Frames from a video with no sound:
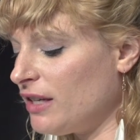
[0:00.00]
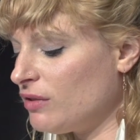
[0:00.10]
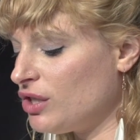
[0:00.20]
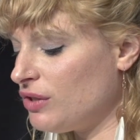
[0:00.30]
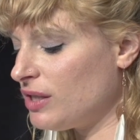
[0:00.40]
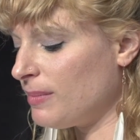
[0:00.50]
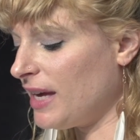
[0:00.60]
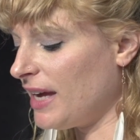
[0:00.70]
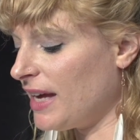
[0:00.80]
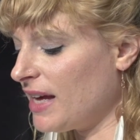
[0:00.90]
you choose
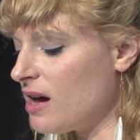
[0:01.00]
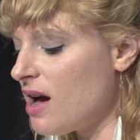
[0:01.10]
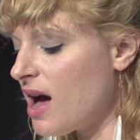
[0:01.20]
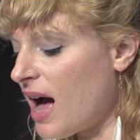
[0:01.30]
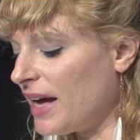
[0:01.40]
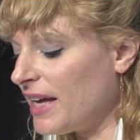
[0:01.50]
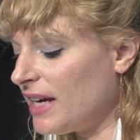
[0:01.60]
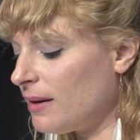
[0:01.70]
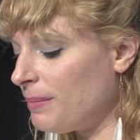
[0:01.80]
me? I cannot